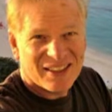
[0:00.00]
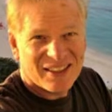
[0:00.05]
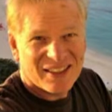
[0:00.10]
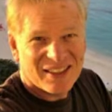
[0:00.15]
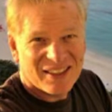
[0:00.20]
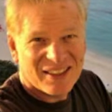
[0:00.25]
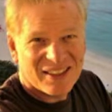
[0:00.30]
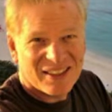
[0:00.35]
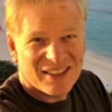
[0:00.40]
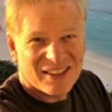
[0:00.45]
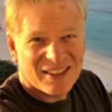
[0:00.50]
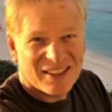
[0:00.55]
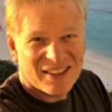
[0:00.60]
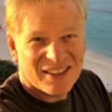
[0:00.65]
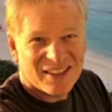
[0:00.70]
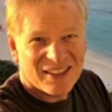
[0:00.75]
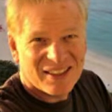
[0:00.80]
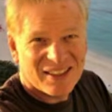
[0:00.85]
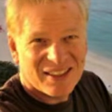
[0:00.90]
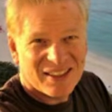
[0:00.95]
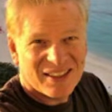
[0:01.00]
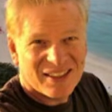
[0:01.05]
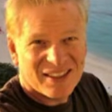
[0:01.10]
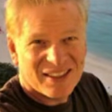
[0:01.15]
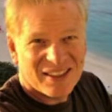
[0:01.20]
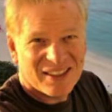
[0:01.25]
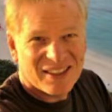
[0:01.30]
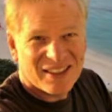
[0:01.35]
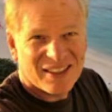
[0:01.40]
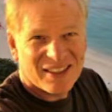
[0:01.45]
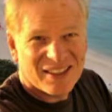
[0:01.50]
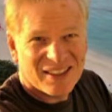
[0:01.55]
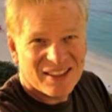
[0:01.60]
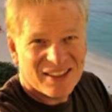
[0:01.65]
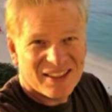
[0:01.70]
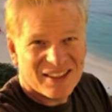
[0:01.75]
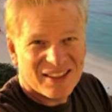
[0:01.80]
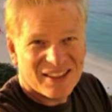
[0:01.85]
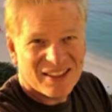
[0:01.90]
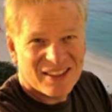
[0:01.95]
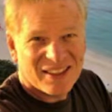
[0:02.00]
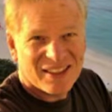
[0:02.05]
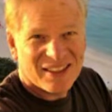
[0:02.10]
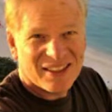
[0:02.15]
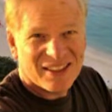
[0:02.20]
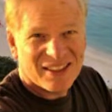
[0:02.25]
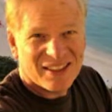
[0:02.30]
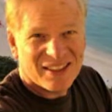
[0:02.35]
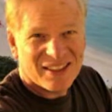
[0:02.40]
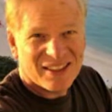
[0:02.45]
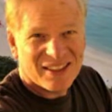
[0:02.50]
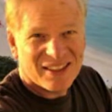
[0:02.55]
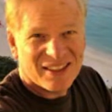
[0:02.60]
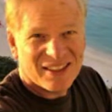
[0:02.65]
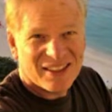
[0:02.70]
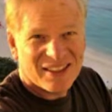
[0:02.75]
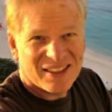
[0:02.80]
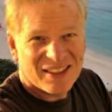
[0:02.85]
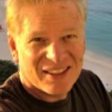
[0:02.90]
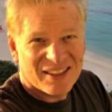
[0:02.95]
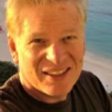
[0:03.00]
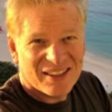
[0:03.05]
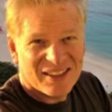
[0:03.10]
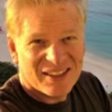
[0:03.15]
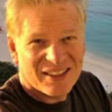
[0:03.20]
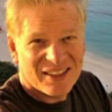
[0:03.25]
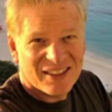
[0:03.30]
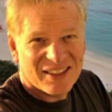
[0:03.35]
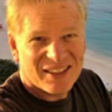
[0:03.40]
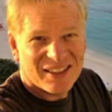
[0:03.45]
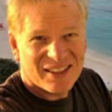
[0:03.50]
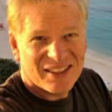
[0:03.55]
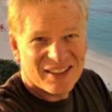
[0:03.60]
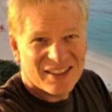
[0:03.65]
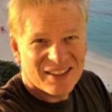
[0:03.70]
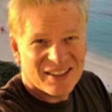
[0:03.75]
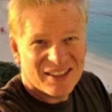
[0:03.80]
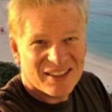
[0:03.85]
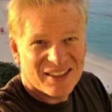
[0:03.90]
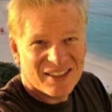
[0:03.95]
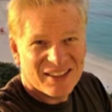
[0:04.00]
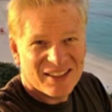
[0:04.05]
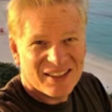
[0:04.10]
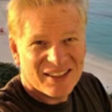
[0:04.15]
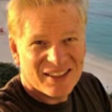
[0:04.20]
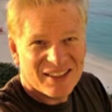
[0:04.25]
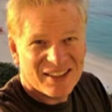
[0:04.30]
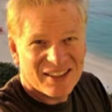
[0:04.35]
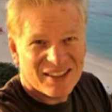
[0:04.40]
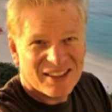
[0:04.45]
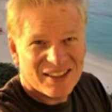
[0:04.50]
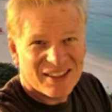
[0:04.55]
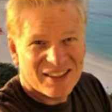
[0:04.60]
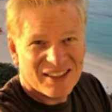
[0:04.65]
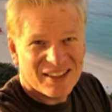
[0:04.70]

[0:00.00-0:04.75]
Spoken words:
The person shown says nothing.